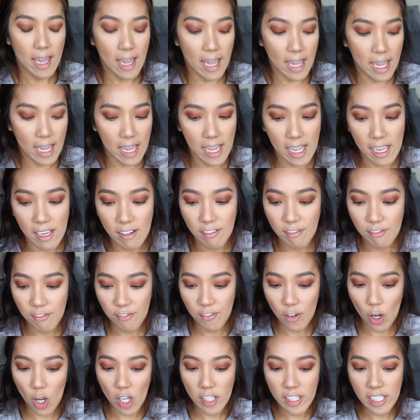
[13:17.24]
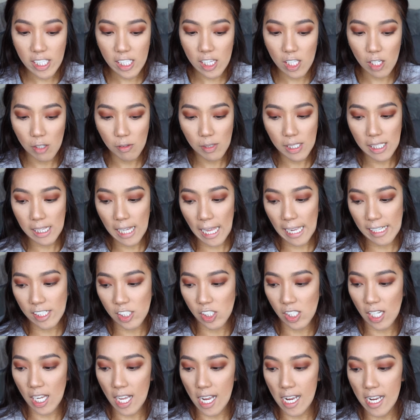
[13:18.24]
And for the lower
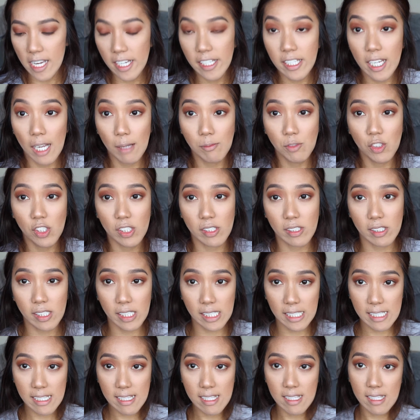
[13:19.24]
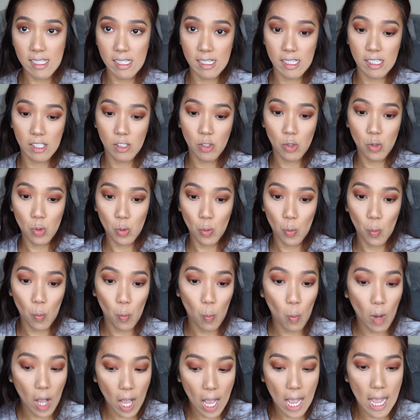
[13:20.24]
lash line, I'm just gonna stick to
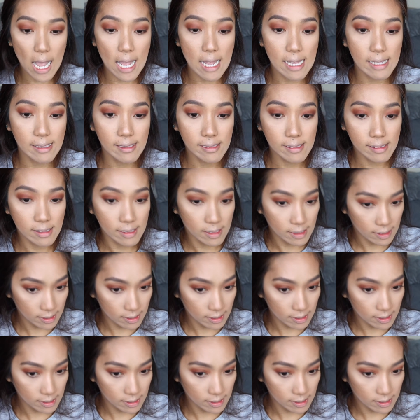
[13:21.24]
one,